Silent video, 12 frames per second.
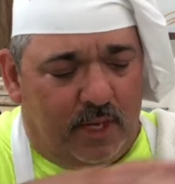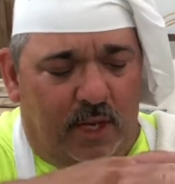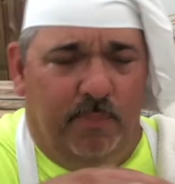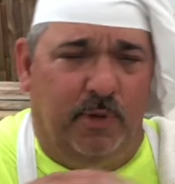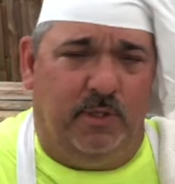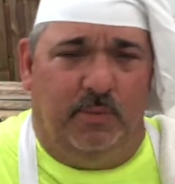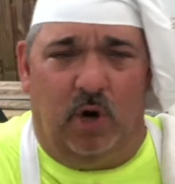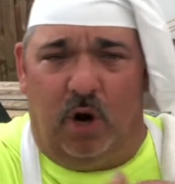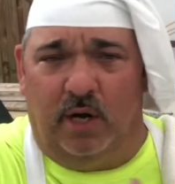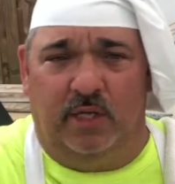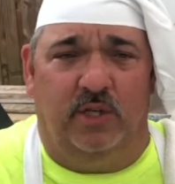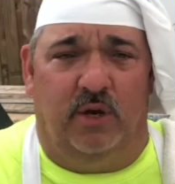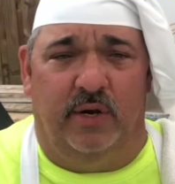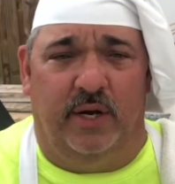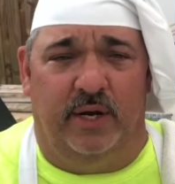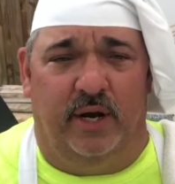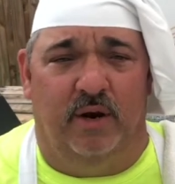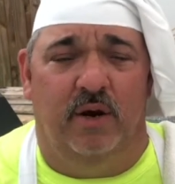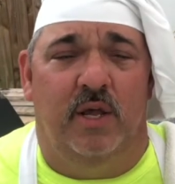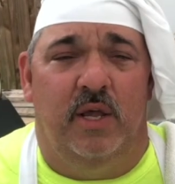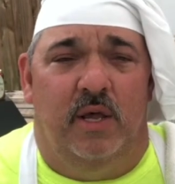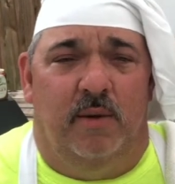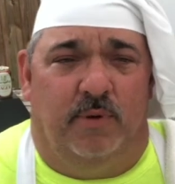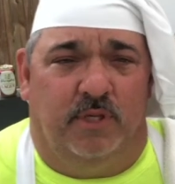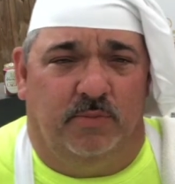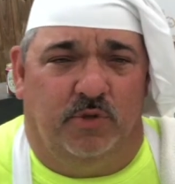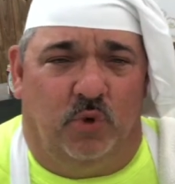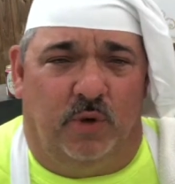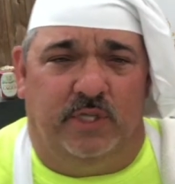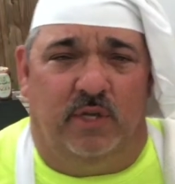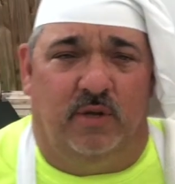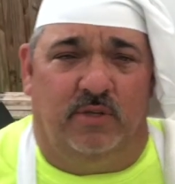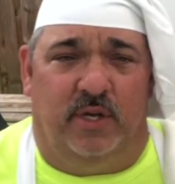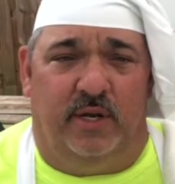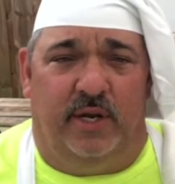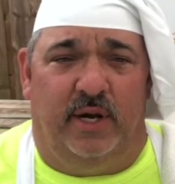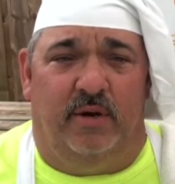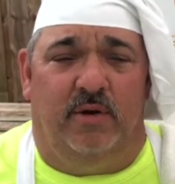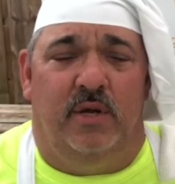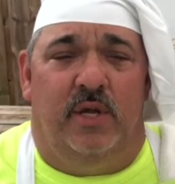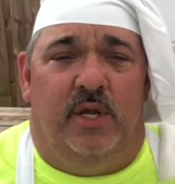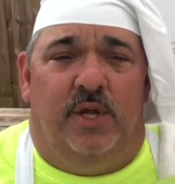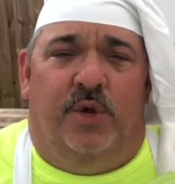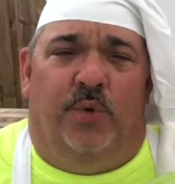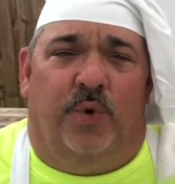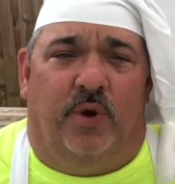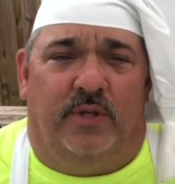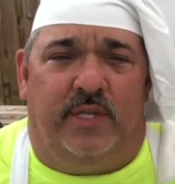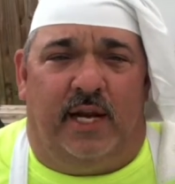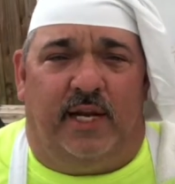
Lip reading: Put some garlic salt on there, put some soy sauce on there. We're gonna take